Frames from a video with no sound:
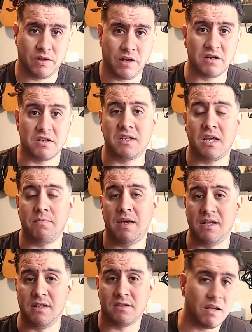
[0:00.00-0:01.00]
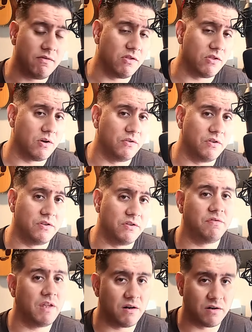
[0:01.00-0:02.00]
they are sa- making saving throws as
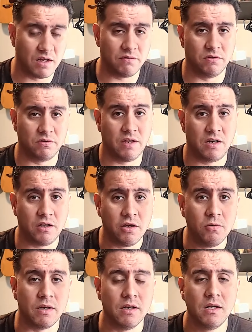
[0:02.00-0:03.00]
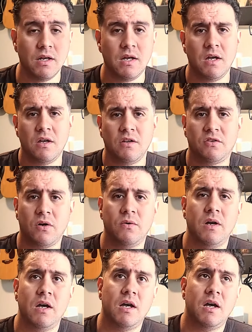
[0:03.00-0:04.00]
if they are level 10 human. So
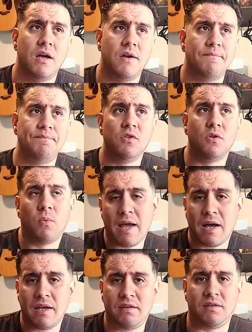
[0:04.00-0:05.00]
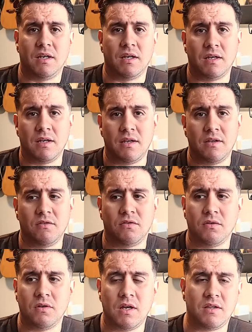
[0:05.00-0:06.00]
the way I see it
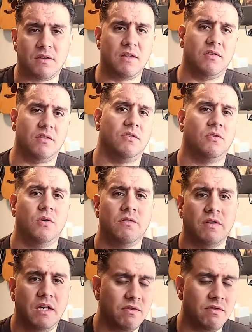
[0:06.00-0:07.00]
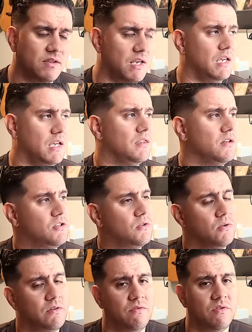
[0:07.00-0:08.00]
is it's it's sort of a give and take. There's
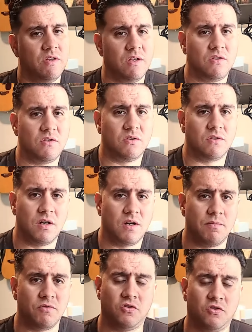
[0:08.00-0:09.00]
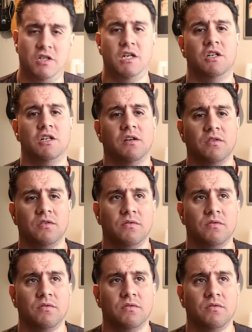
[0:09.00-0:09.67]
sort of this um, strategic